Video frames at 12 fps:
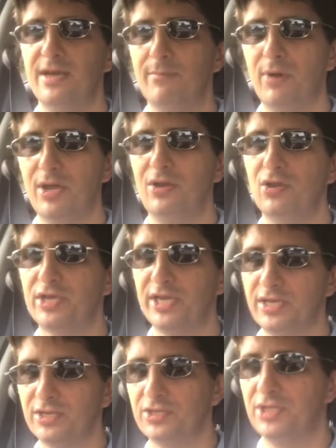by
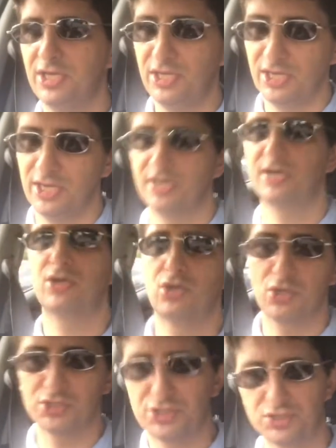looking at the uh,
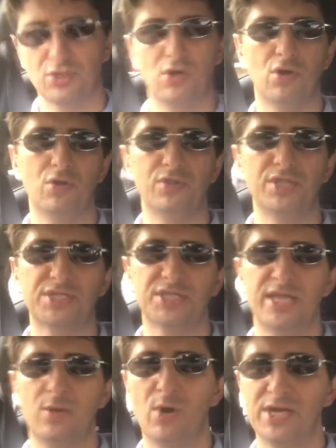costs on the
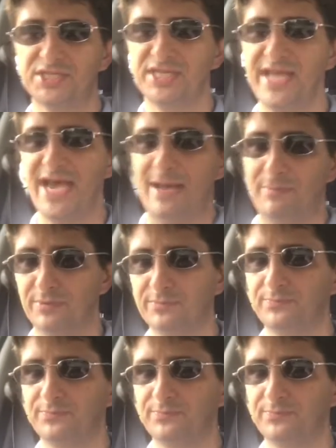C Y C app.